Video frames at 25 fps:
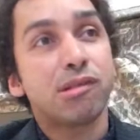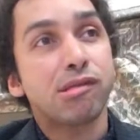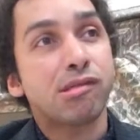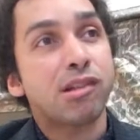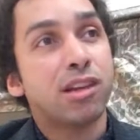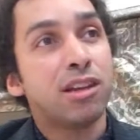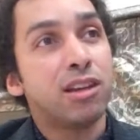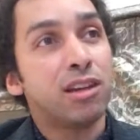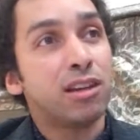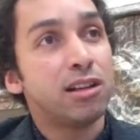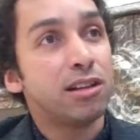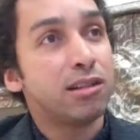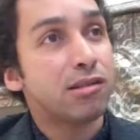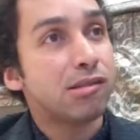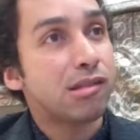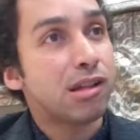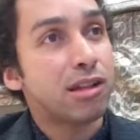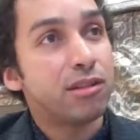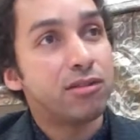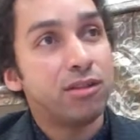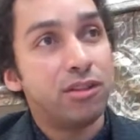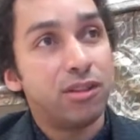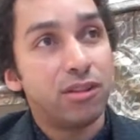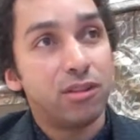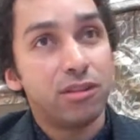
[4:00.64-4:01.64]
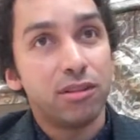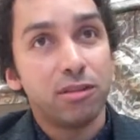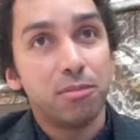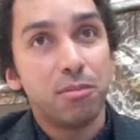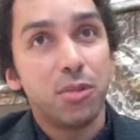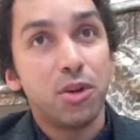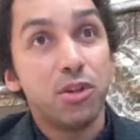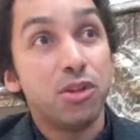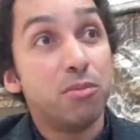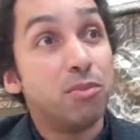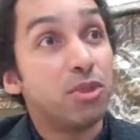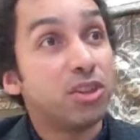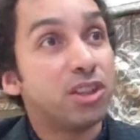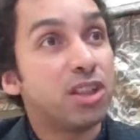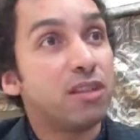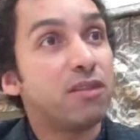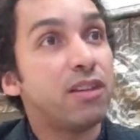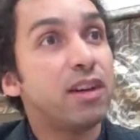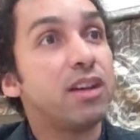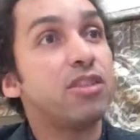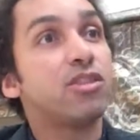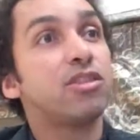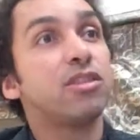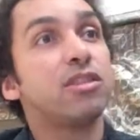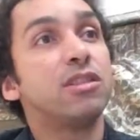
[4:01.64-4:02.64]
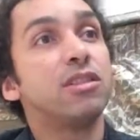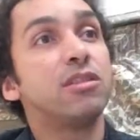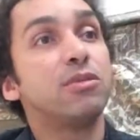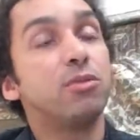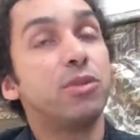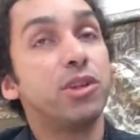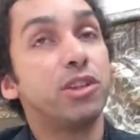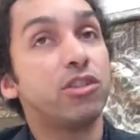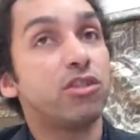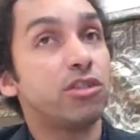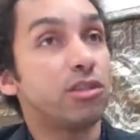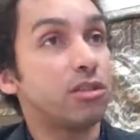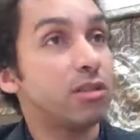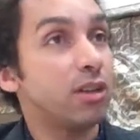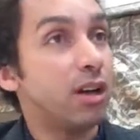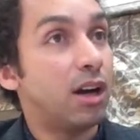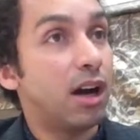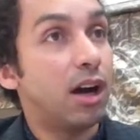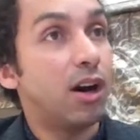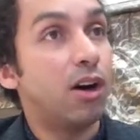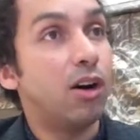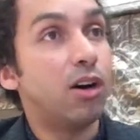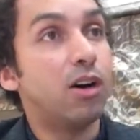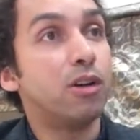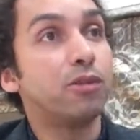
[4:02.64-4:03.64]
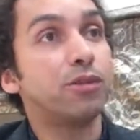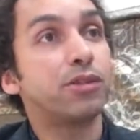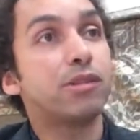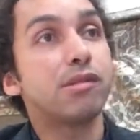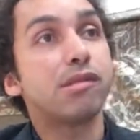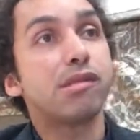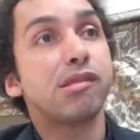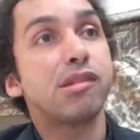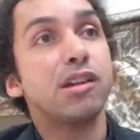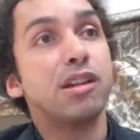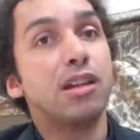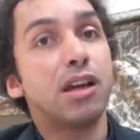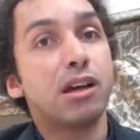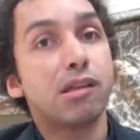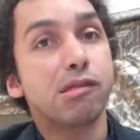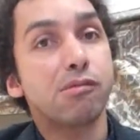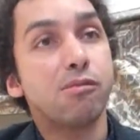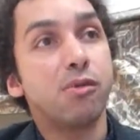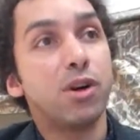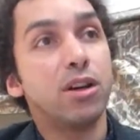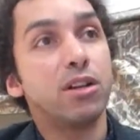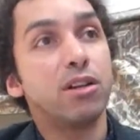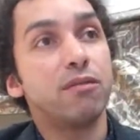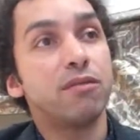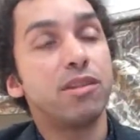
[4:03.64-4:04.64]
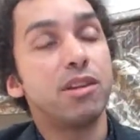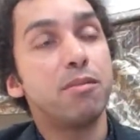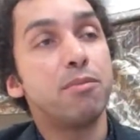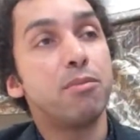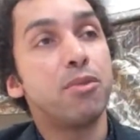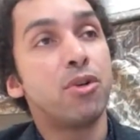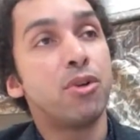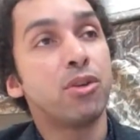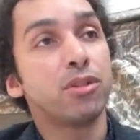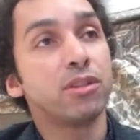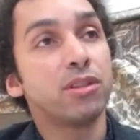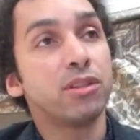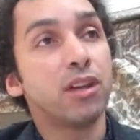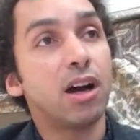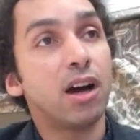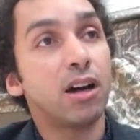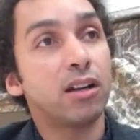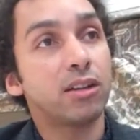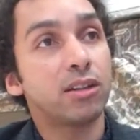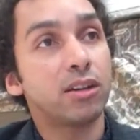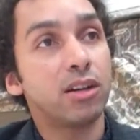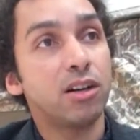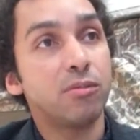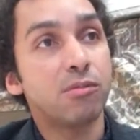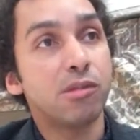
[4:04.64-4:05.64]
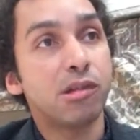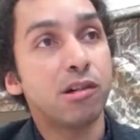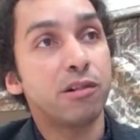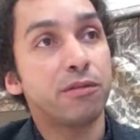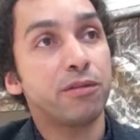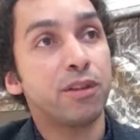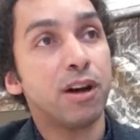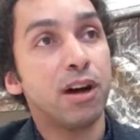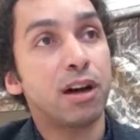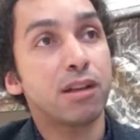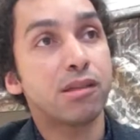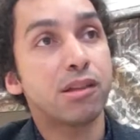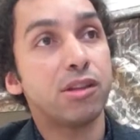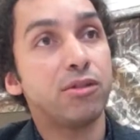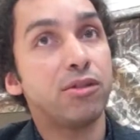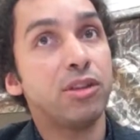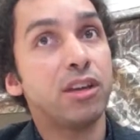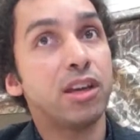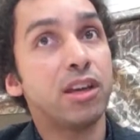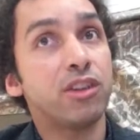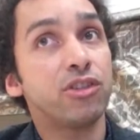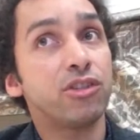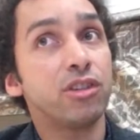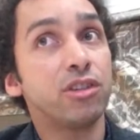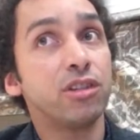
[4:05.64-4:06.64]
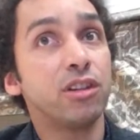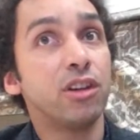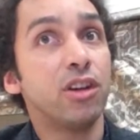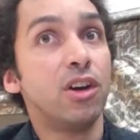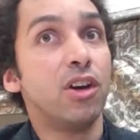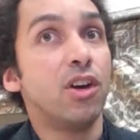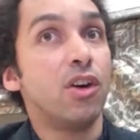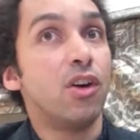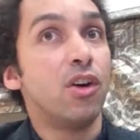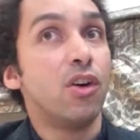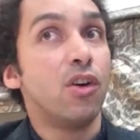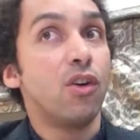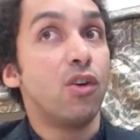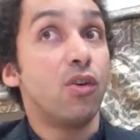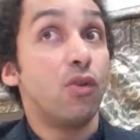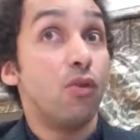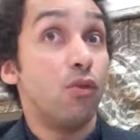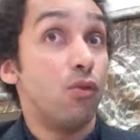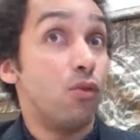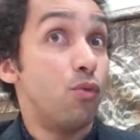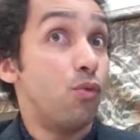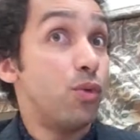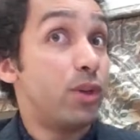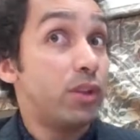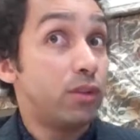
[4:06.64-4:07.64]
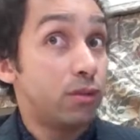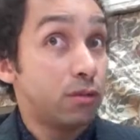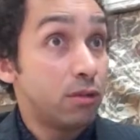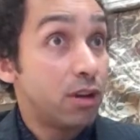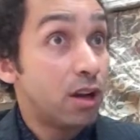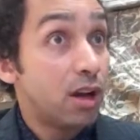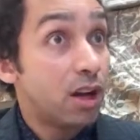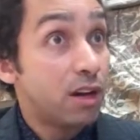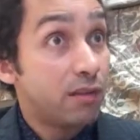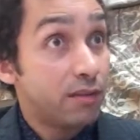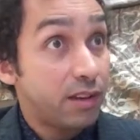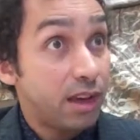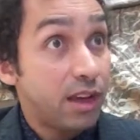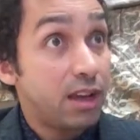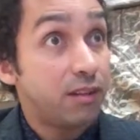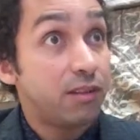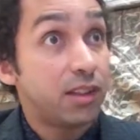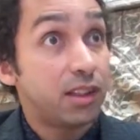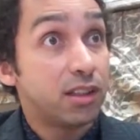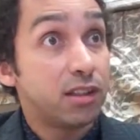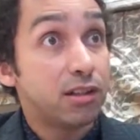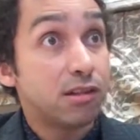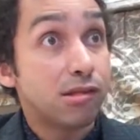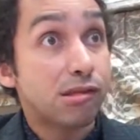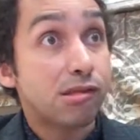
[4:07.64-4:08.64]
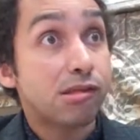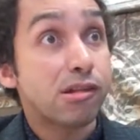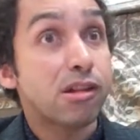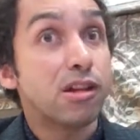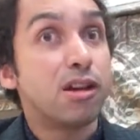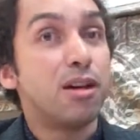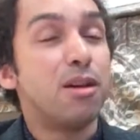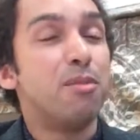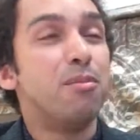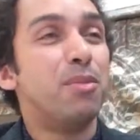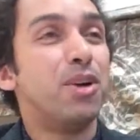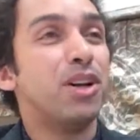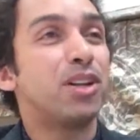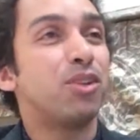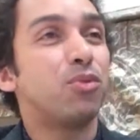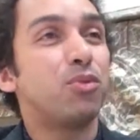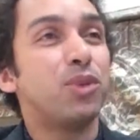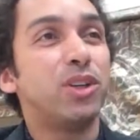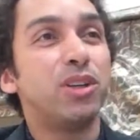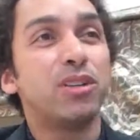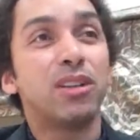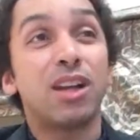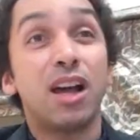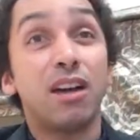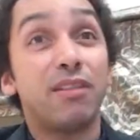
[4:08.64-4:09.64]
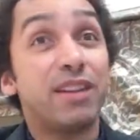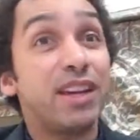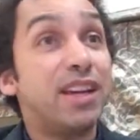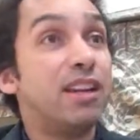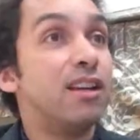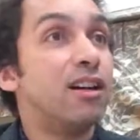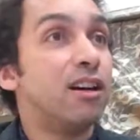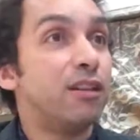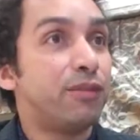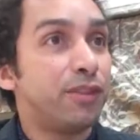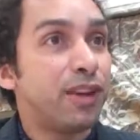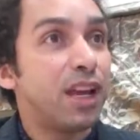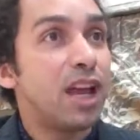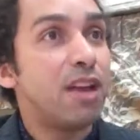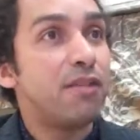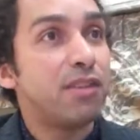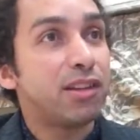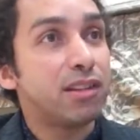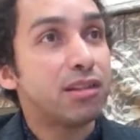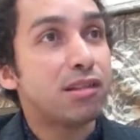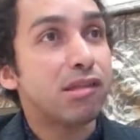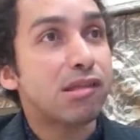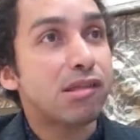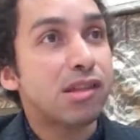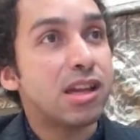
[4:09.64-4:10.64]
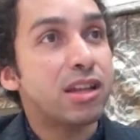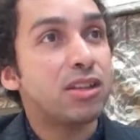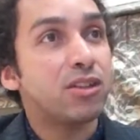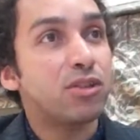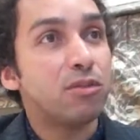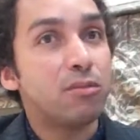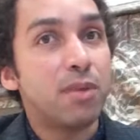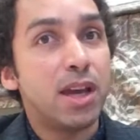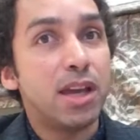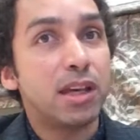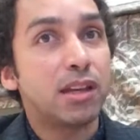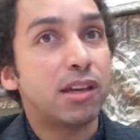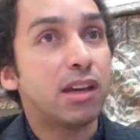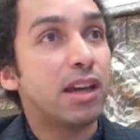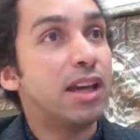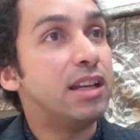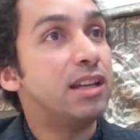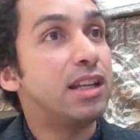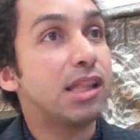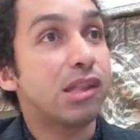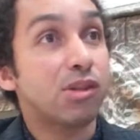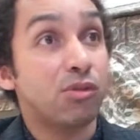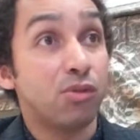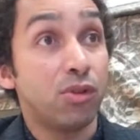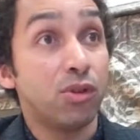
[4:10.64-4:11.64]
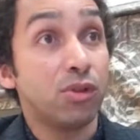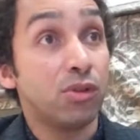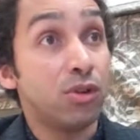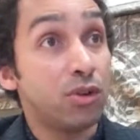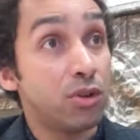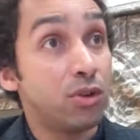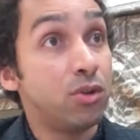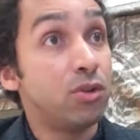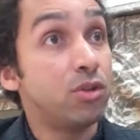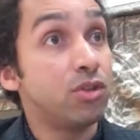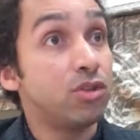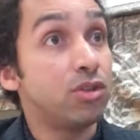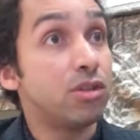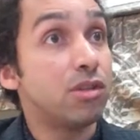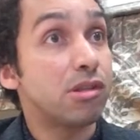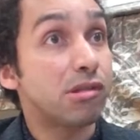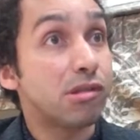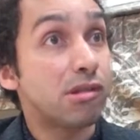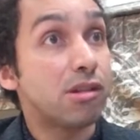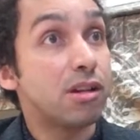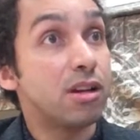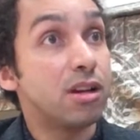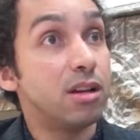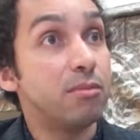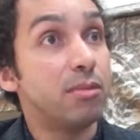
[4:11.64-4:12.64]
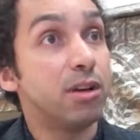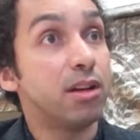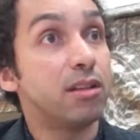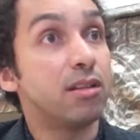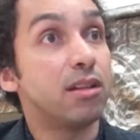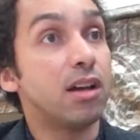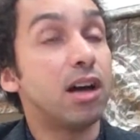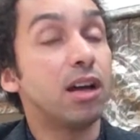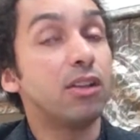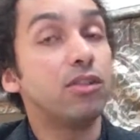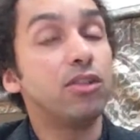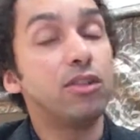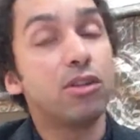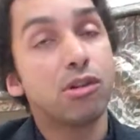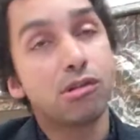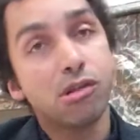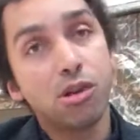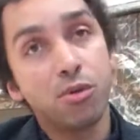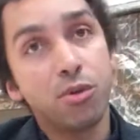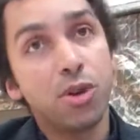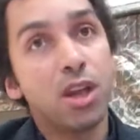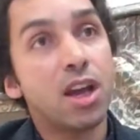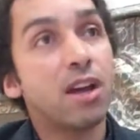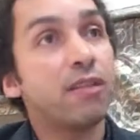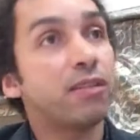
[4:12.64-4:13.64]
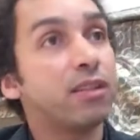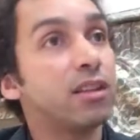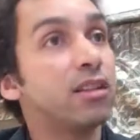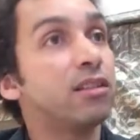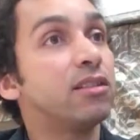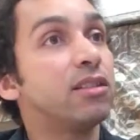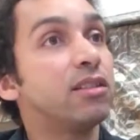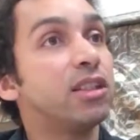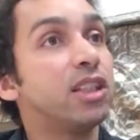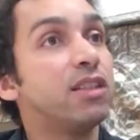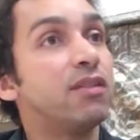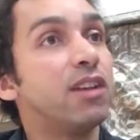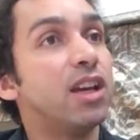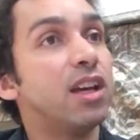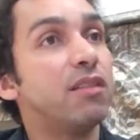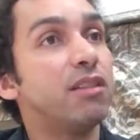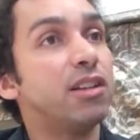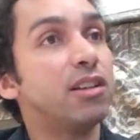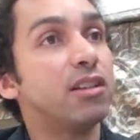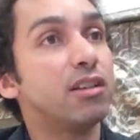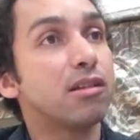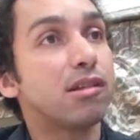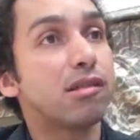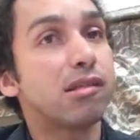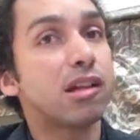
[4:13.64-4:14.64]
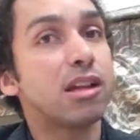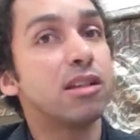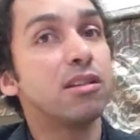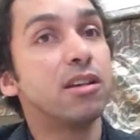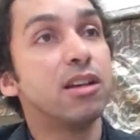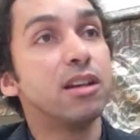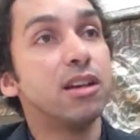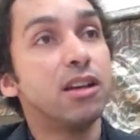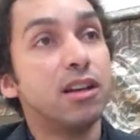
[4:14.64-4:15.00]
skills and the motivation, which are often seen as one of the important outcomes of arts education, we do have evidence, but we don't have enough evidence yet to make any strong conclusions about that. So we have tentative evidence, and